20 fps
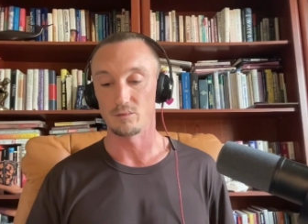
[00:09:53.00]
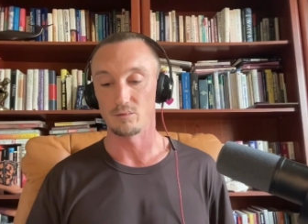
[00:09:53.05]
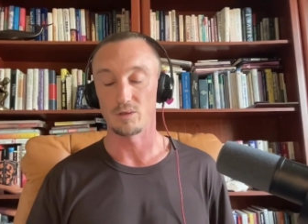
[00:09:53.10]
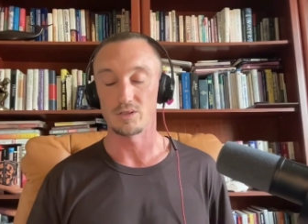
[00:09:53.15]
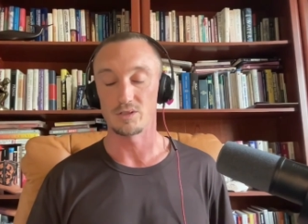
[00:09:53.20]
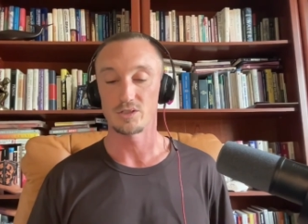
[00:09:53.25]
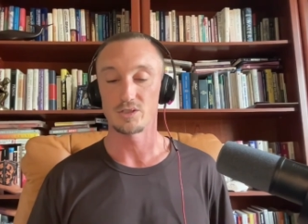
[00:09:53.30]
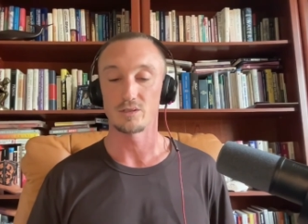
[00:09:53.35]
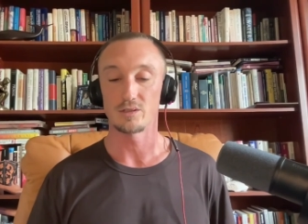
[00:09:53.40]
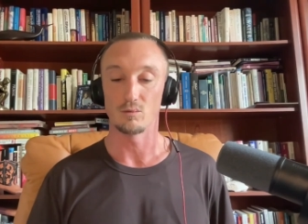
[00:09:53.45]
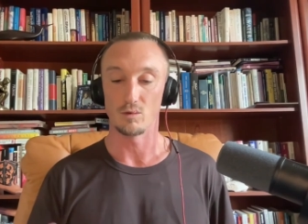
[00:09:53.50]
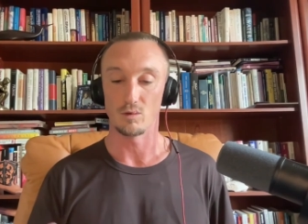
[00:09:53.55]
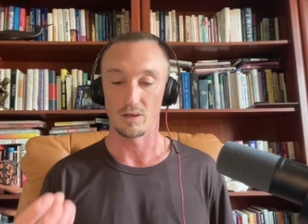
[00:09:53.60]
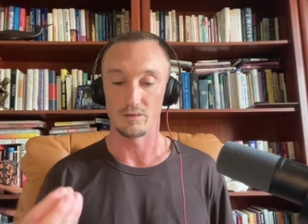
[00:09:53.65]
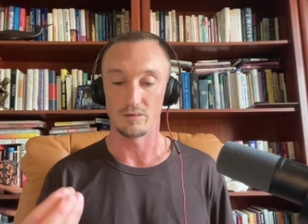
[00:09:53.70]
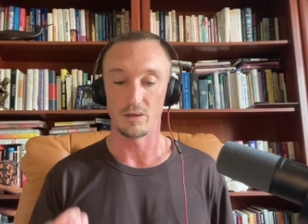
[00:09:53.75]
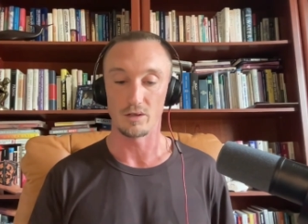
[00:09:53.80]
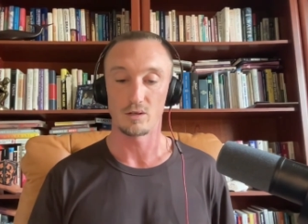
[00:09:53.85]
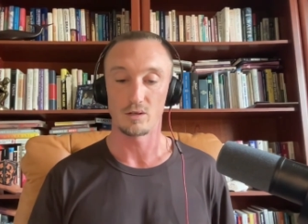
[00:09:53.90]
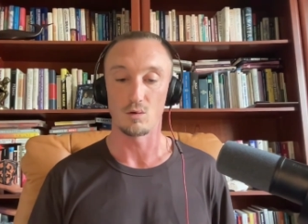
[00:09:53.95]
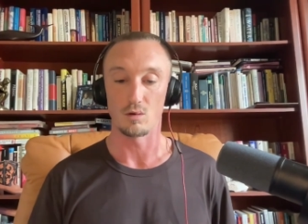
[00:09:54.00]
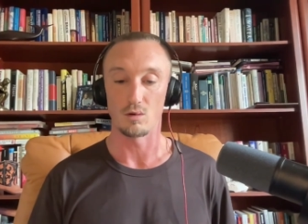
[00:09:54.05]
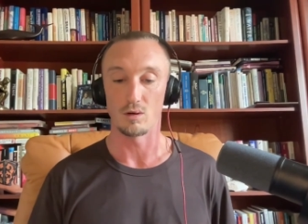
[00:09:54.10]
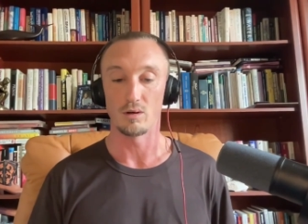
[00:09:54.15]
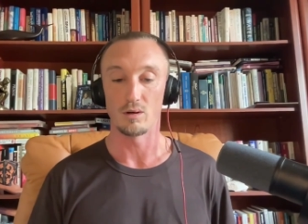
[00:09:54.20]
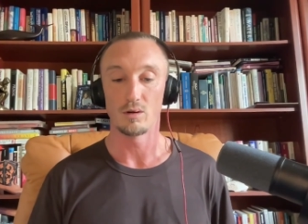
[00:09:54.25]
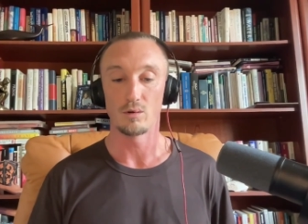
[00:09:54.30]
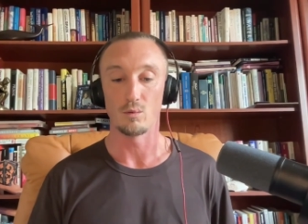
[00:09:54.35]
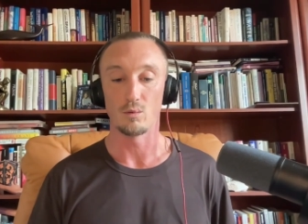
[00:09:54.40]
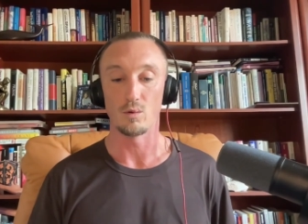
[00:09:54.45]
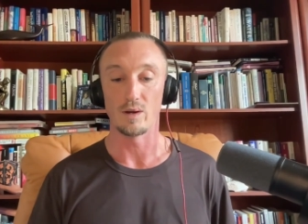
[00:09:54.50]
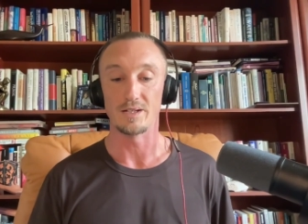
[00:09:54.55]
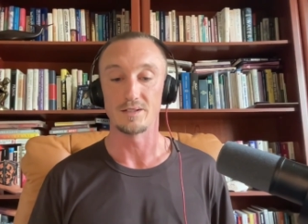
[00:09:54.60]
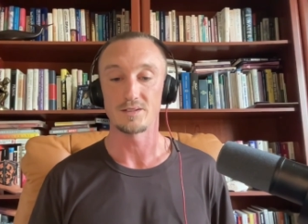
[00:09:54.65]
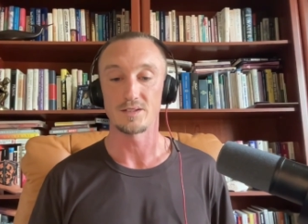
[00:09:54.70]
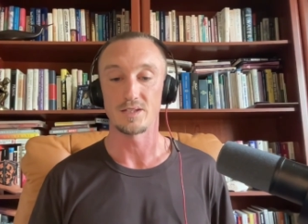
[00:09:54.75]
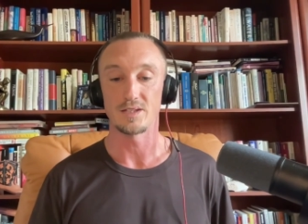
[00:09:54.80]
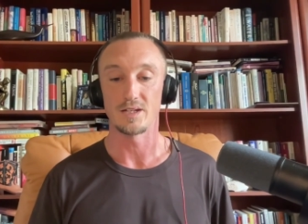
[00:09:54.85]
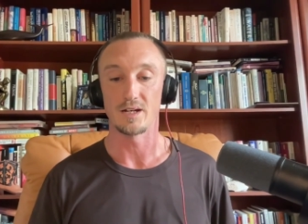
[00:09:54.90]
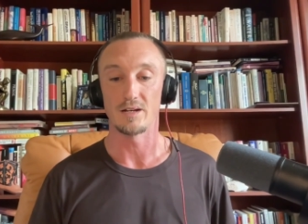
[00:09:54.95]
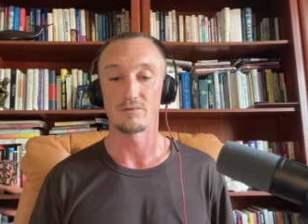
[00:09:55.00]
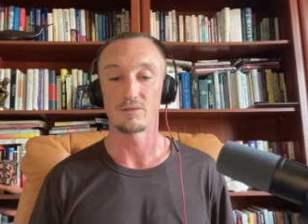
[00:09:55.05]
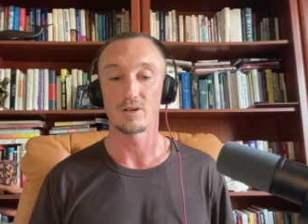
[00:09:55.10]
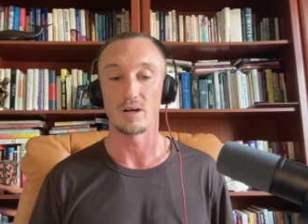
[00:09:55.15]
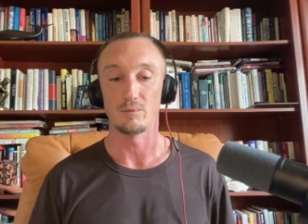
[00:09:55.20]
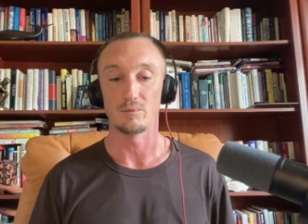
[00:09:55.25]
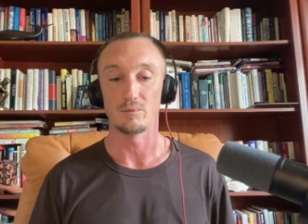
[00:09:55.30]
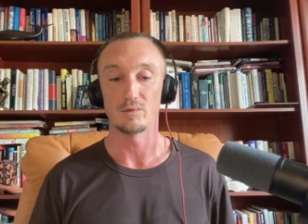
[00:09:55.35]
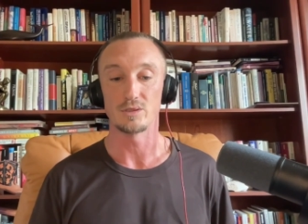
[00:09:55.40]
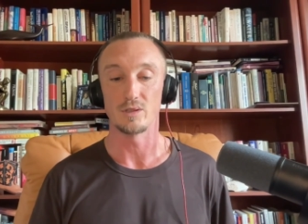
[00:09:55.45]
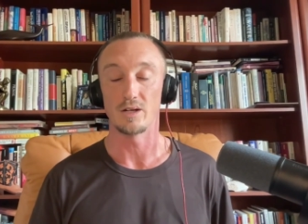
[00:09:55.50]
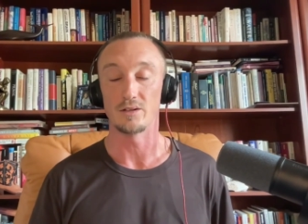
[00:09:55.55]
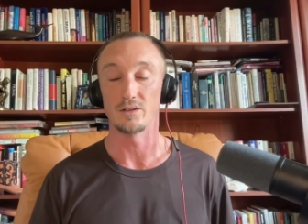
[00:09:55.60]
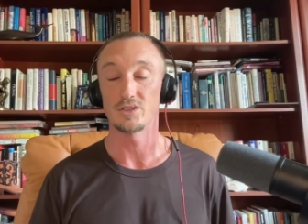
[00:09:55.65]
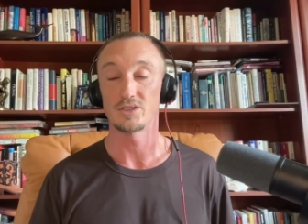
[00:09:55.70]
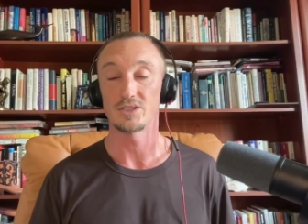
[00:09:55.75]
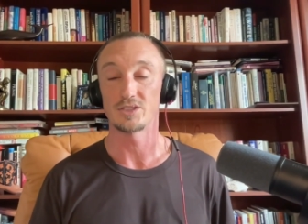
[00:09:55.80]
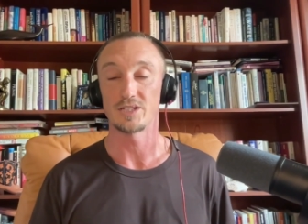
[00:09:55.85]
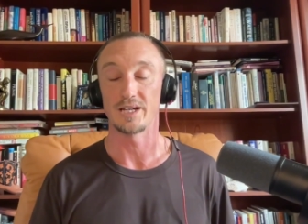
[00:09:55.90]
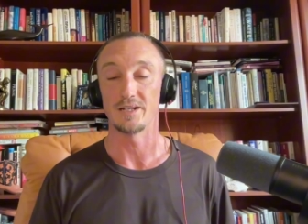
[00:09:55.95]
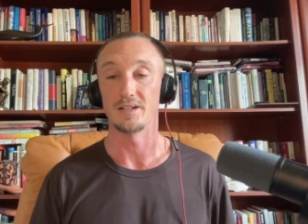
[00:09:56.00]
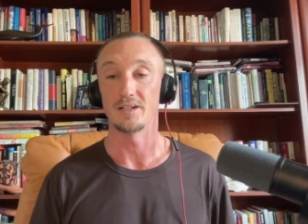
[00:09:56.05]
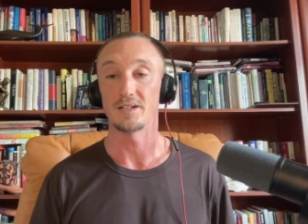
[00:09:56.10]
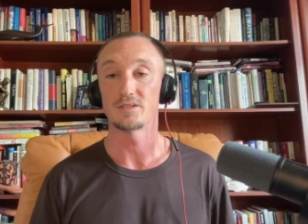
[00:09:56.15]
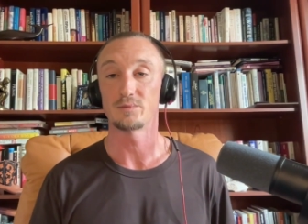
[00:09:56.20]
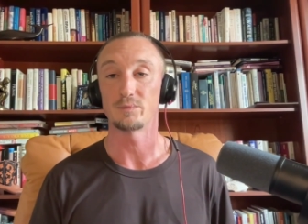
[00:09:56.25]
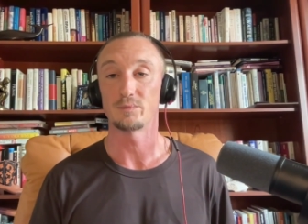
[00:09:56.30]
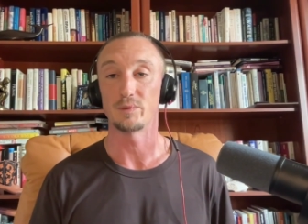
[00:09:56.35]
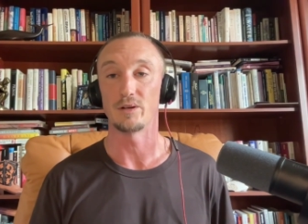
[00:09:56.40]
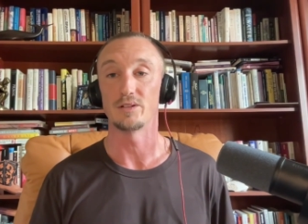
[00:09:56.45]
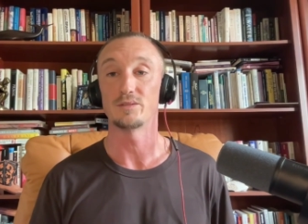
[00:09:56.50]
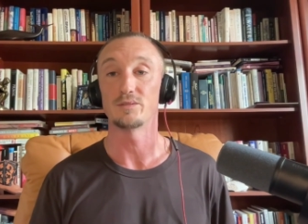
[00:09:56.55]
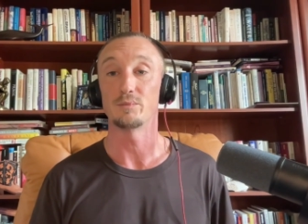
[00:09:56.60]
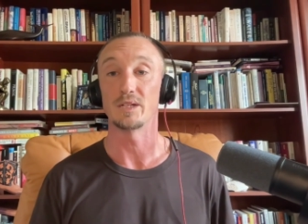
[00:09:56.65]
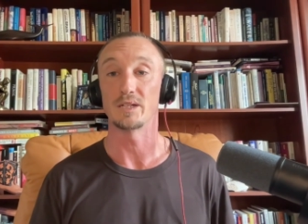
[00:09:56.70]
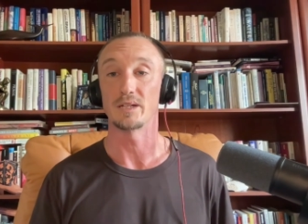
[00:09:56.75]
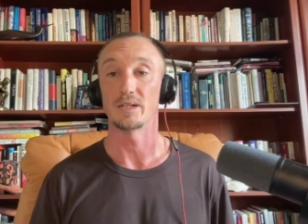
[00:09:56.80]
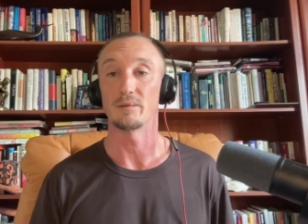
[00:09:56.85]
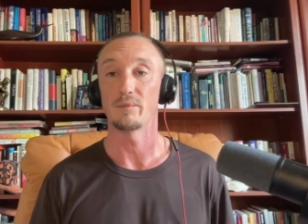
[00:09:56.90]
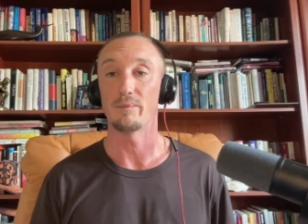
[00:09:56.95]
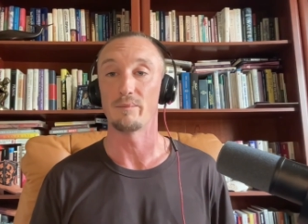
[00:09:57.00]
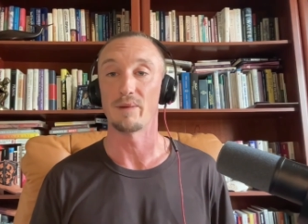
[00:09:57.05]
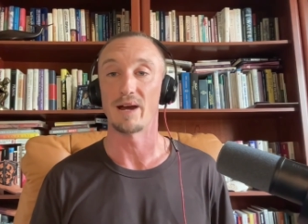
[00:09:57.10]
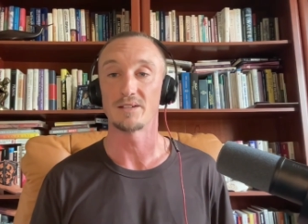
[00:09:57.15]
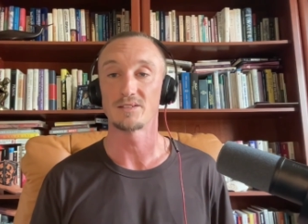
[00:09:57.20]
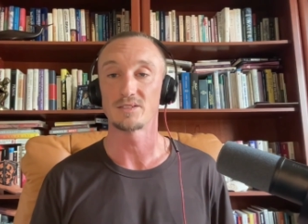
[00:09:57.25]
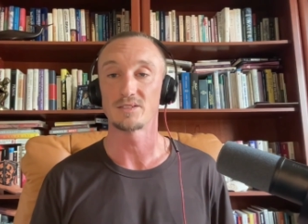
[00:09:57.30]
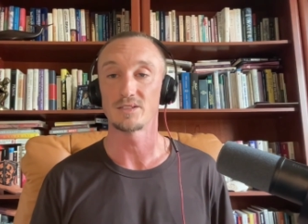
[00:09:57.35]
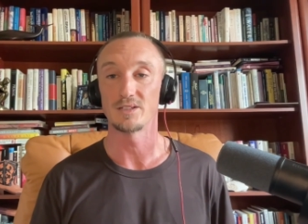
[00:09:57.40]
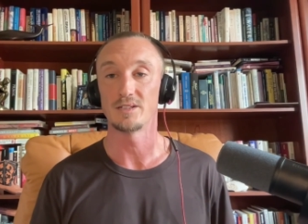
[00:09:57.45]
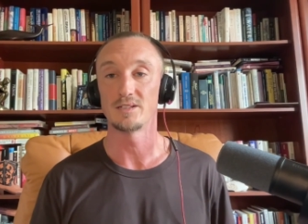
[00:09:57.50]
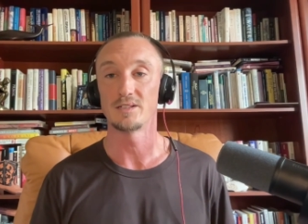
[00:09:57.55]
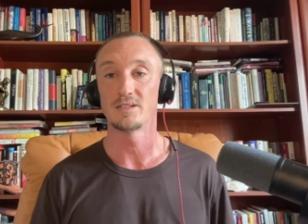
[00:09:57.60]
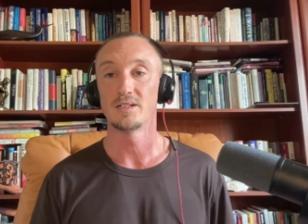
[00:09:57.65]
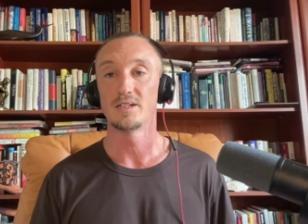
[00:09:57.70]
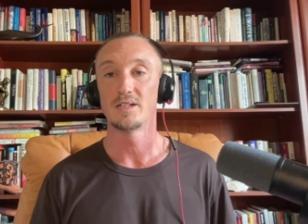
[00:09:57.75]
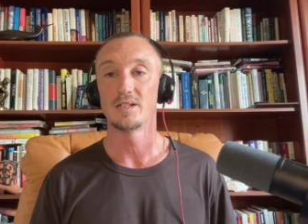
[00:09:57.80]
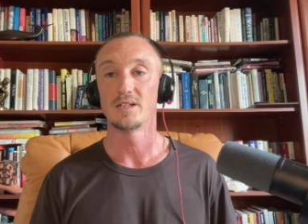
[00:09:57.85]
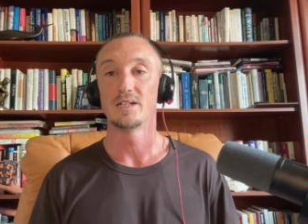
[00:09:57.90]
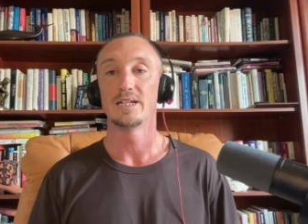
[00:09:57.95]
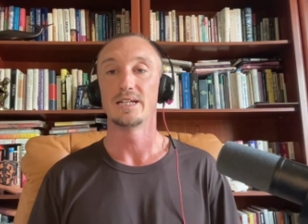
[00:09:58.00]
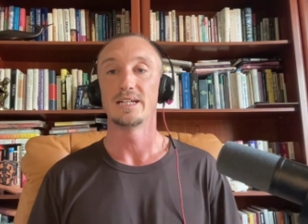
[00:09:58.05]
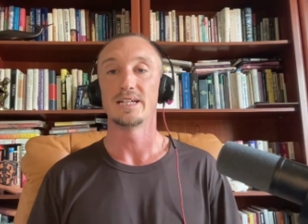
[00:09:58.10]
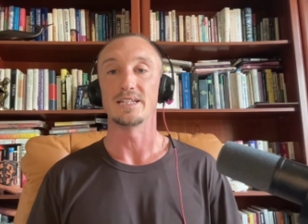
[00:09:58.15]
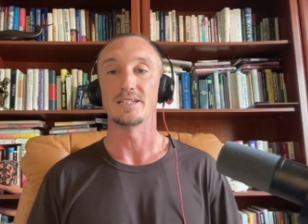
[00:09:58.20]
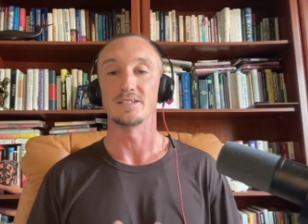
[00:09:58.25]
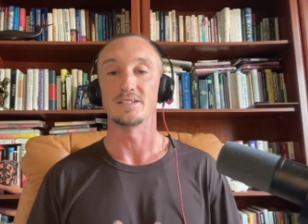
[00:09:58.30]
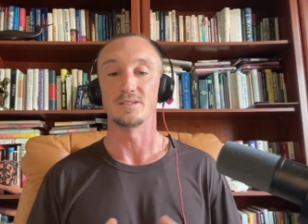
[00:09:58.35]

which one of the core ways that I've come to understand and experience being in my masculine is